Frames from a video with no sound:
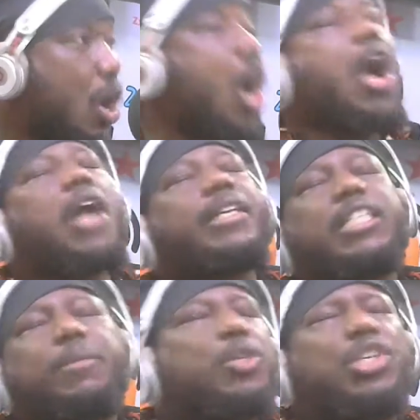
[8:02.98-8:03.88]
All
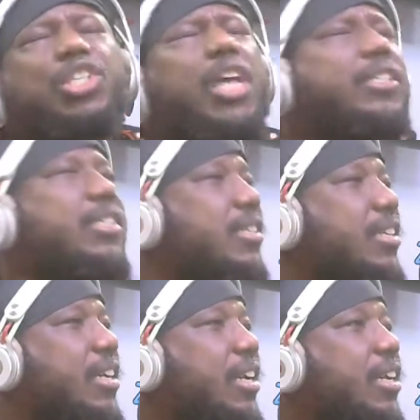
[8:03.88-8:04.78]
these musicians,
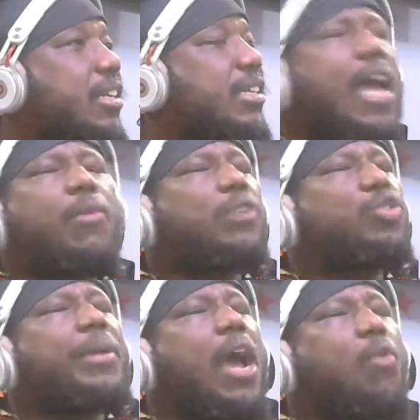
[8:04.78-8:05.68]
they
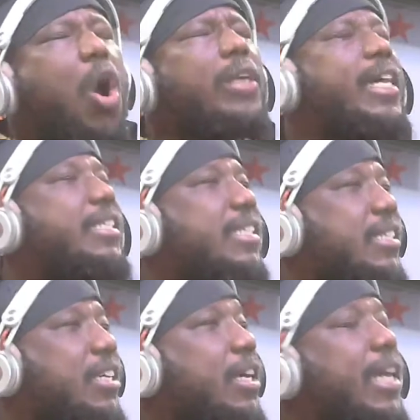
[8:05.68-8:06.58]
want to be awarded.
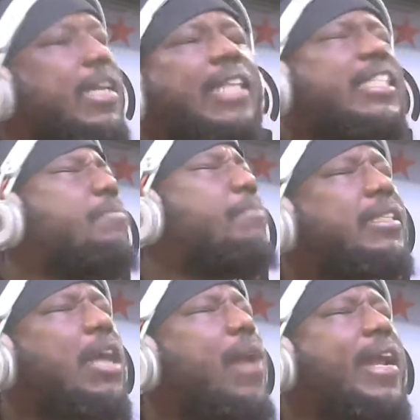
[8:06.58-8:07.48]
It doesn't
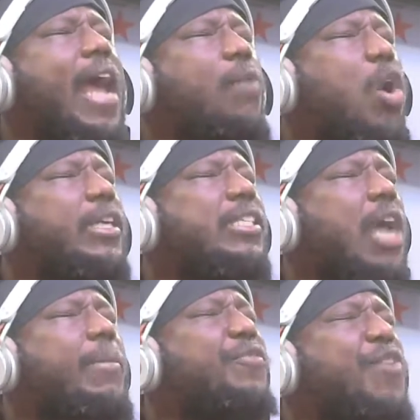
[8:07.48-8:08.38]
matter where the award is
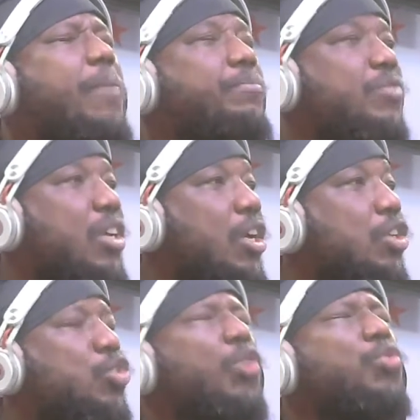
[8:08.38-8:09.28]
coming from.
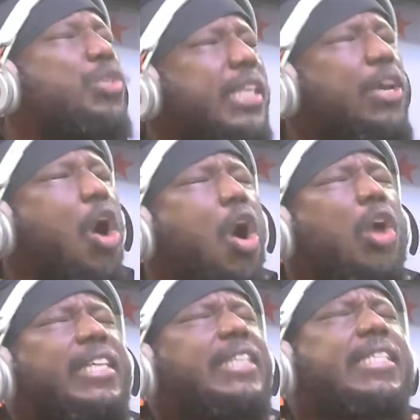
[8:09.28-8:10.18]
So you see
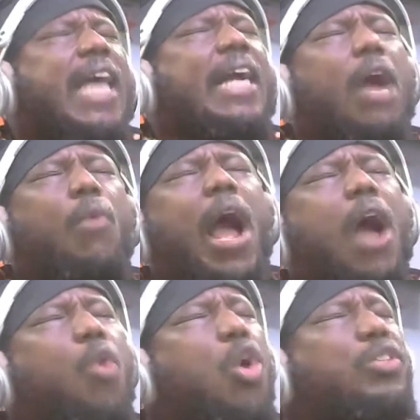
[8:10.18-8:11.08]
all these
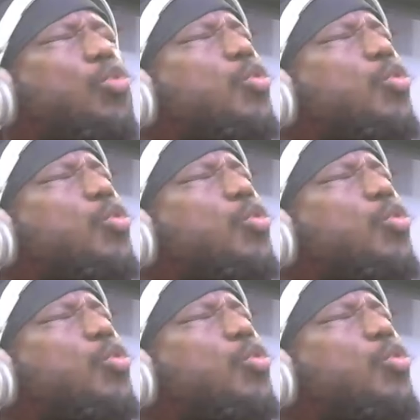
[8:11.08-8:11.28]
Sakawa award